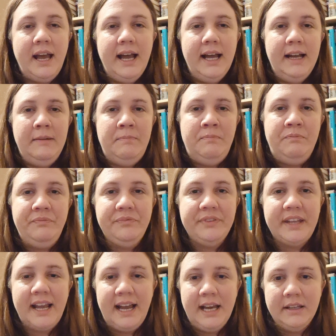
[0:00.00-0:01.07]
and
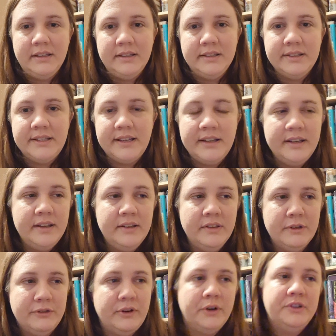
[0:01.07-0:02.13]

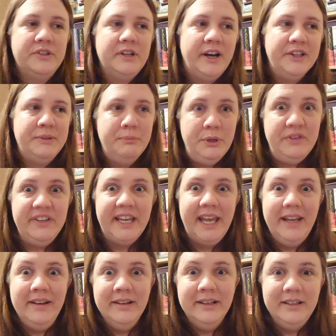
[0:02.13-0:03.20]
the fog starts moving
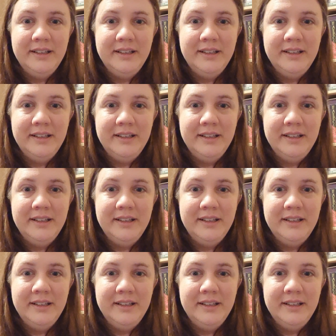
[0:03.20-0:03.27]
in.